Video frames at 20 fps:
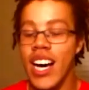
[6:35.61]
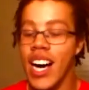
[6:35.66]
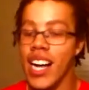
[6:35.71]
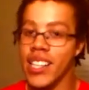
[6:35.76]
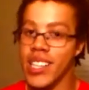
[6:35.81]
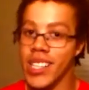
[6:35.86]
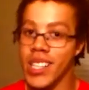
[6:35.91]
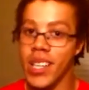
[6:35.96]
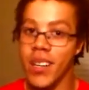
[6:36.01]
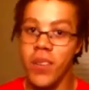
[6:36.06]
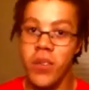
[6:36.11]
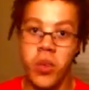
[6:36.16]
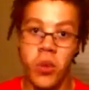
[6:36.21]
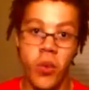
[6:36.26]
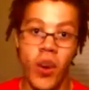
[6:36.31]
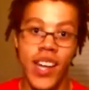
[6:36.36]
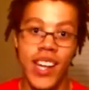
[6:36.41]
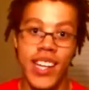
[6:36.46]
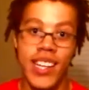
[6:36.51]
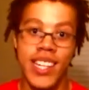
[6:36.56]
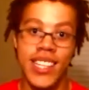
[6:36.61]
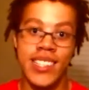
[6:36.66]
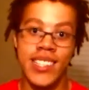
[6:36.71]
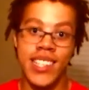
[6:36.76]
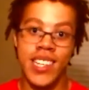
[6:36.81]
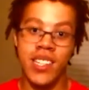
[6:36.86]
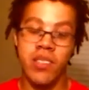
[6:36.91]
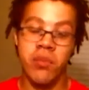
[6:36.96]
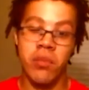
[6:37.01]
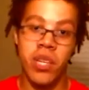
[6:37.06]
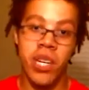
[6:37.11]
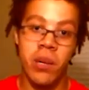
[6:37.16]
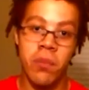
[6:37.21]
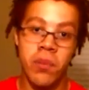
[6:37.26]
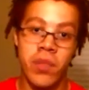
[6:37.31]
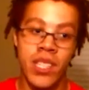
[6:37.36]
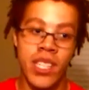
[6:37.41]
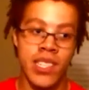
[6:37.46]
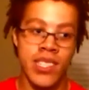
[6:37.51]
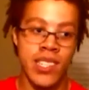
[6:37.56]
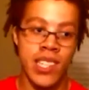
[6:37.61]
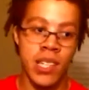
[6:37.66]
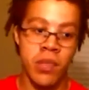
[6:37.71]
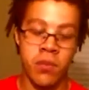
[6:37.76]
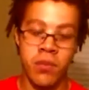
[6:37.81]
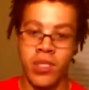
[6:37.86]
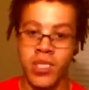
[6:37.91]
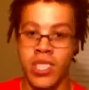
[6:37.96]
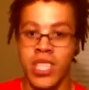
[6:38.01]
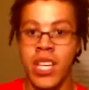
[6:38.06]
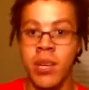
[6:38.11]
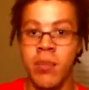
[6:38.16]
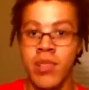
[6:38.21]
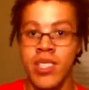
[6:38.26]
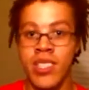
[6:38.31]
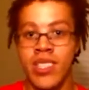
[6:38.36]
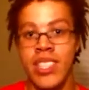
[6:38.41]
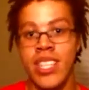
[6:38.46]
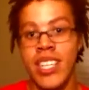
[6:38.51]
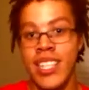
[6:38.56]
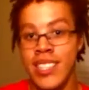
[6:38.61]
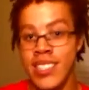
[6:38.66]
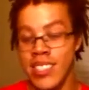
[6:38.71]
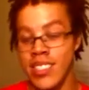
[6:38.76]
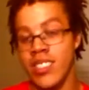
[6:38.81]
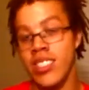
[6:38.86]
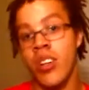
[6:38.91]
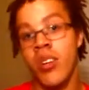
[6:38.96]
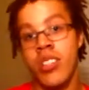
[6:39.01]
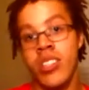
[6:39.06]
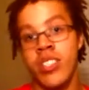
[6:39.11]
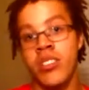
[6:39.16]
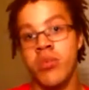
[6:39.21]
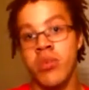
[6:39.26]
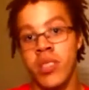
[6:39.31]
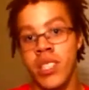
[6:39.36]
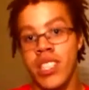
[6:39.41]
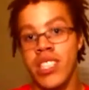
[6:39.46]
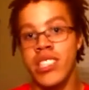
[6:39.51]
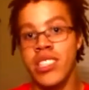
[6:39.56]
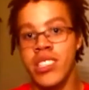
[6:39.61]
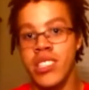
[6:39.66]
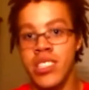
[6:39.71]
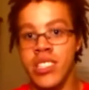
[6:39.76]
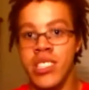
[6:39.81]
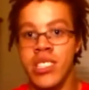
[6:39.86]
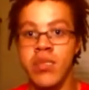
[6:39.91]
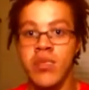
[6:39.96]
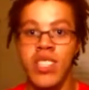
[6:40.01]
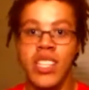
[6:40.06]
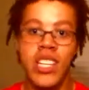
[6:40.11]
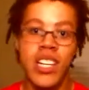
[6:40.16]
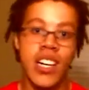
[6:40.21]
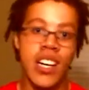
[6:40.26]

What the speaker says: I loved the way that they set him up and set up his and Tony's relationship.